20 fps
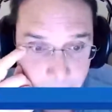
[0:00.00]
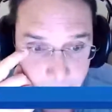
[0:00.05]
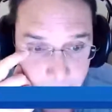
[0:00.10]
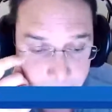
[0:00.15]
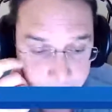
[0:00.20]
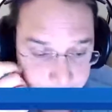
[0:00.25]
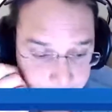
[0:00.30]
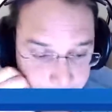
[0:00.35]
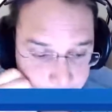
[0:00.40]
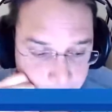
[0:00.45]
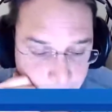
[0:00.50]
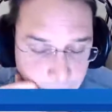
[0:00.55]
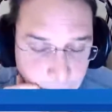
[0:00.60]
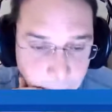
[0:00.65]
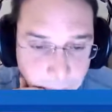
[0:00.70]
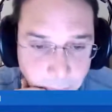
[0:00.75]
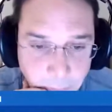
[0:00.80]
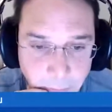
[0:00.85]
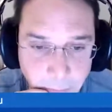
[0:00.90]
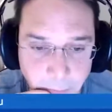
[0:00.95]
would somebody
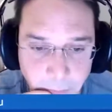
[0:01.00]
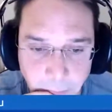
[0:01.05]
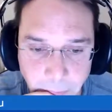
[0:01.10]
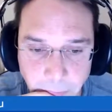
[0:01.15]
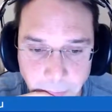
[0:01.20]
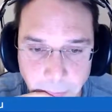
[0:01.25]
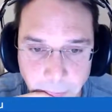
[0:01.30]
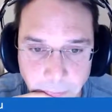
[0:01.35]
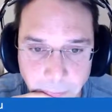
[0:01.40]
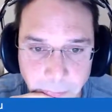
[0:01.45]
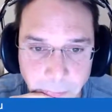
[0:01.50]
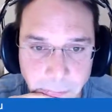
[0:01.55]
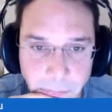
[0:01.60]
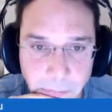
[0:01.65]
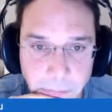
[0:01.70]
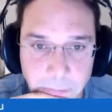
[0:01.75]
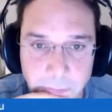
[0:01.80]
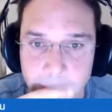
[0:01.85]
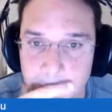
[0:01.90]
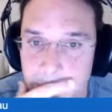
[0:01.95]
want to use
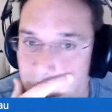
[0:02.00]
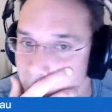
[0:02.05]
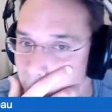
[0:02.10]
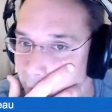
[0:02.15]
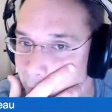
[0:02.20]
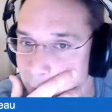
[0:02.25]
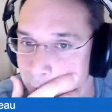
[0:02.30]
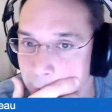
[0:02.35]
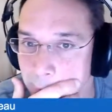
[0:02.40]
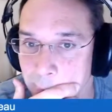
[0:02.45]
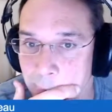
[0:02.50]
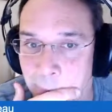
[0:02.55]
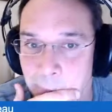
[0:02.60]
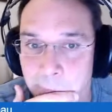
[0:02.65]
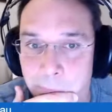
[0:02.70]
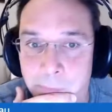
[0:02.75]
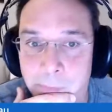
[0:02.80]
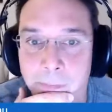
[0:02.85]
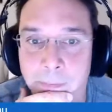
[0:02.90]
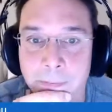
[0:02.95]
this kind of an
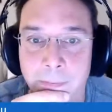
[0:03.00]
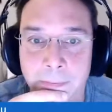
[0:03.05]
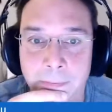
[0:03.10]
emulation